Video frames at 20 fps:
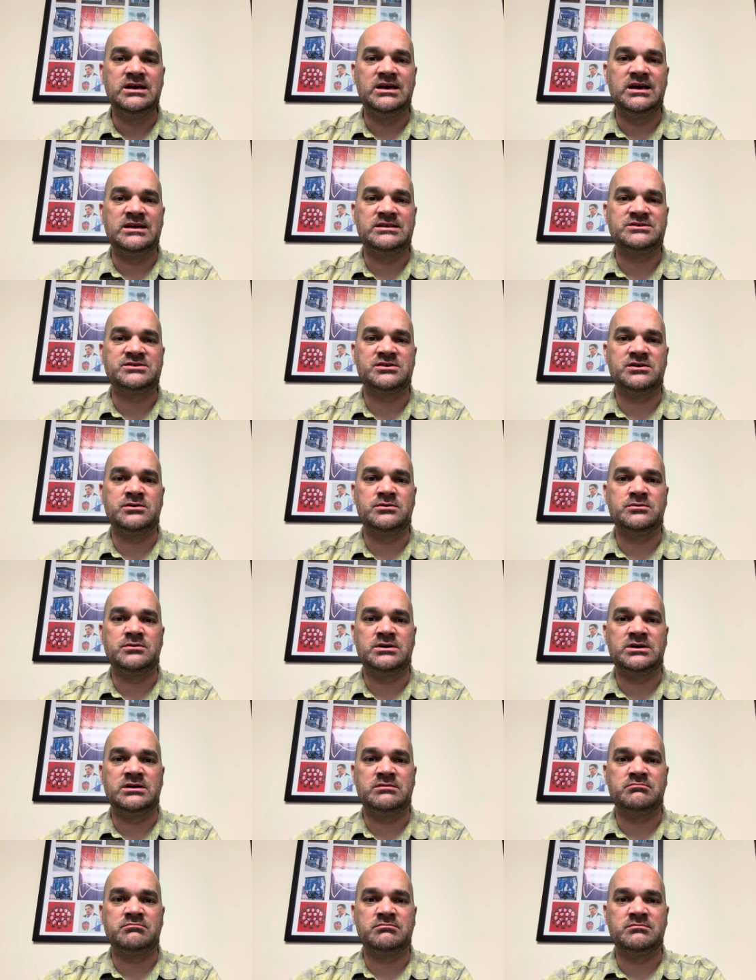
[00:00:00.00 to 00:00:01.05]
And so
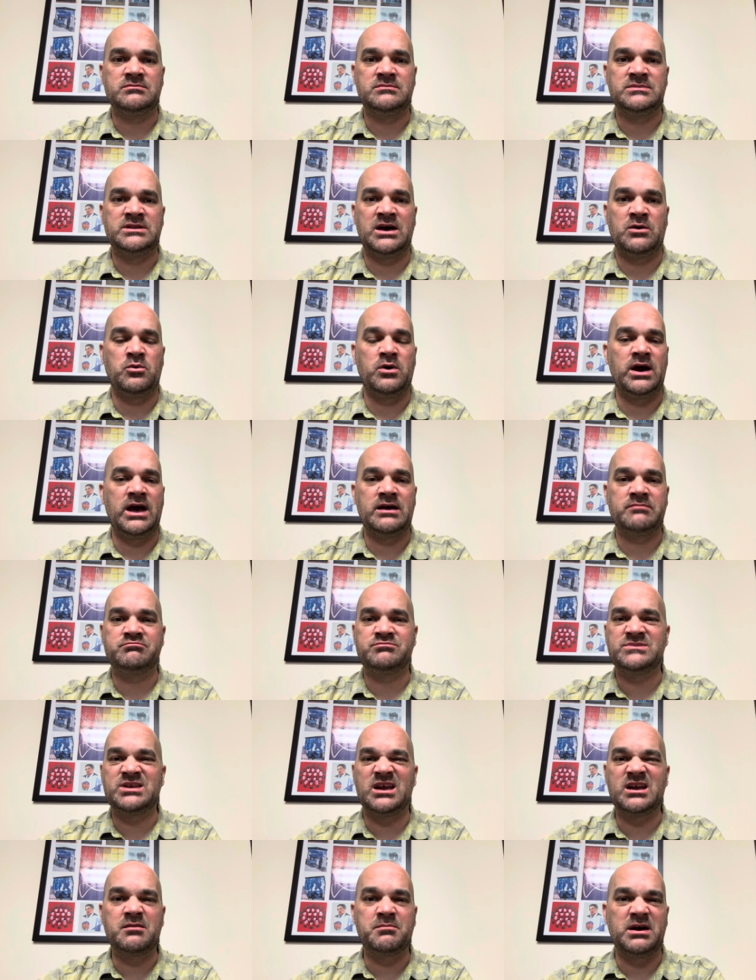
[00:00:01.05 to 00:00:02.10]
um, that will
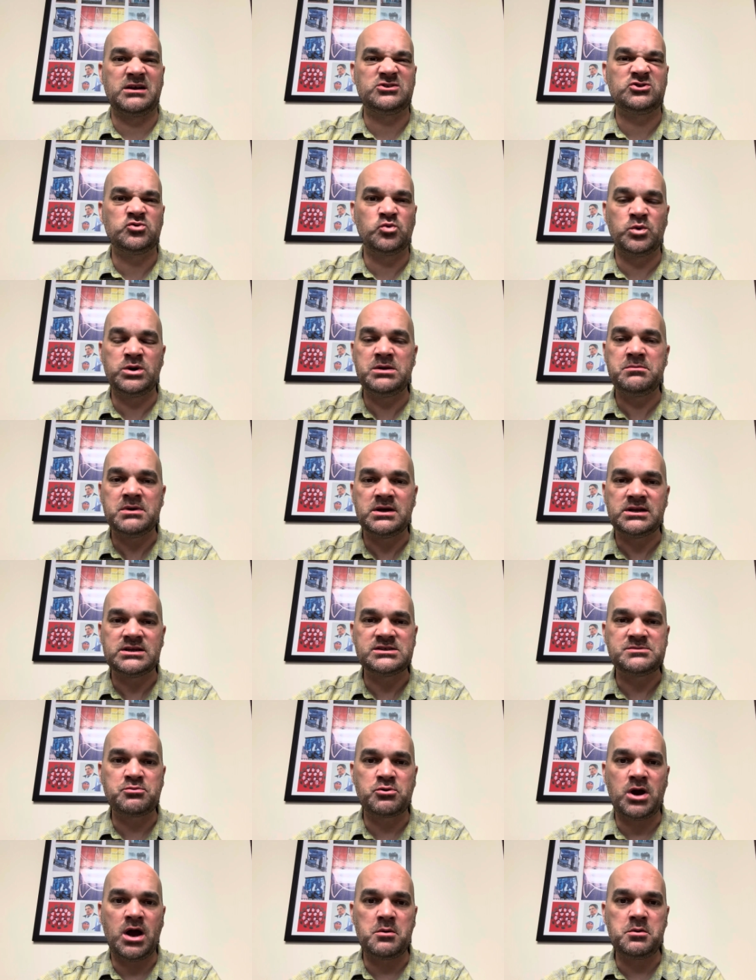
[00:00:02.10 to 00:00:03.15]
take about 20 minutes
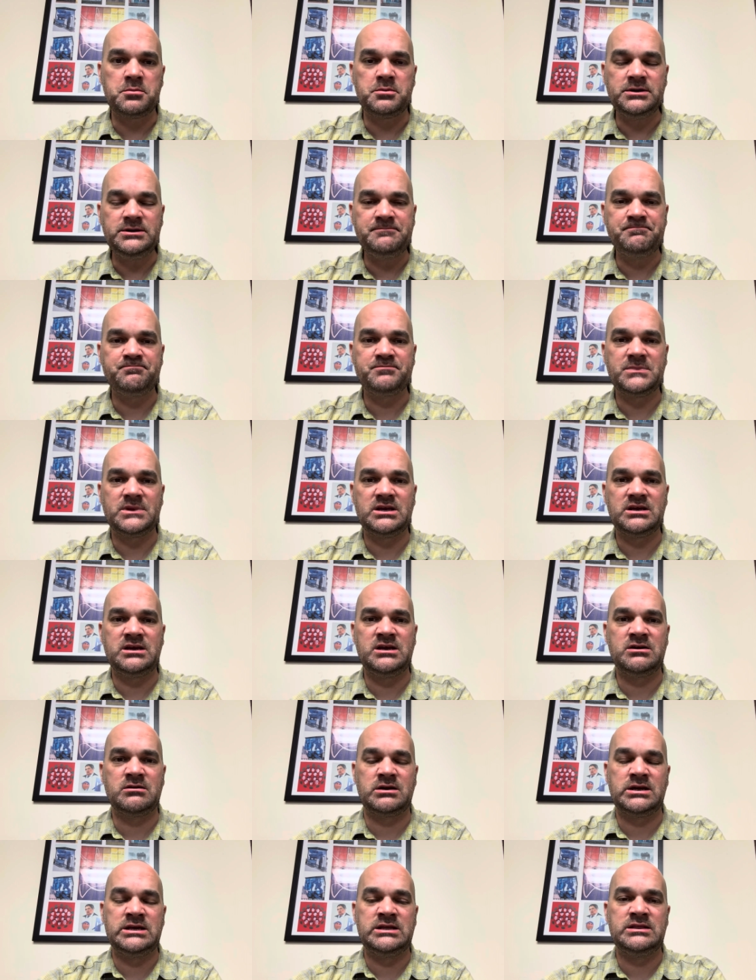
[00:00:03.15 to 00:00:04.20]
probably
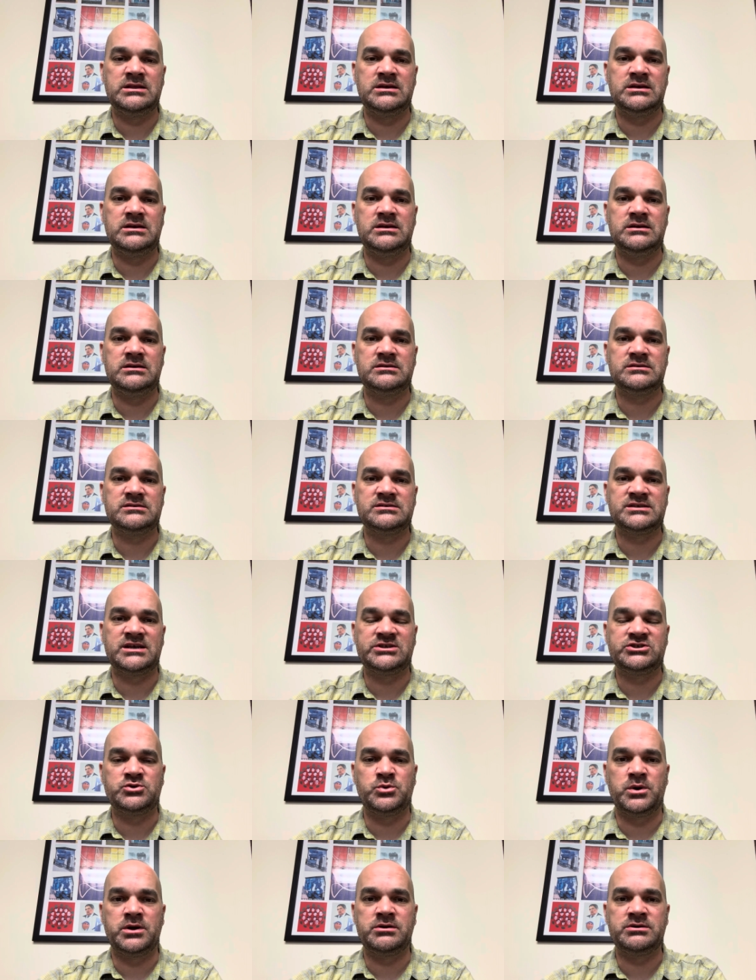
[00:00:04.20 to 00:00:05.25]
here in the
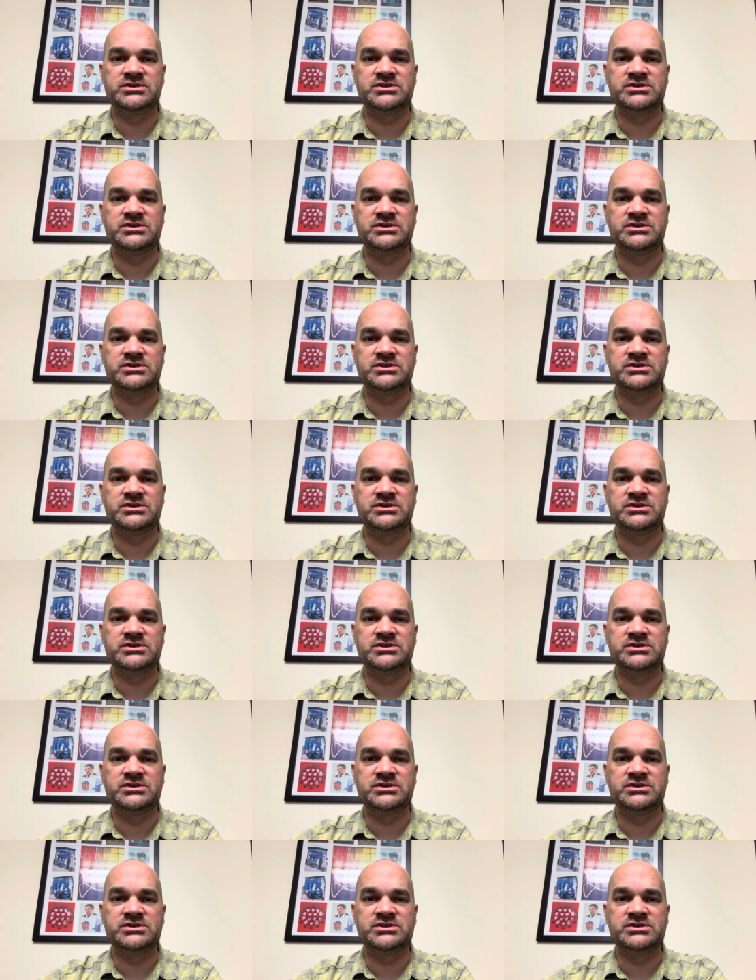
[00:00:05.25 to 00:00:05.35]
sanctuary.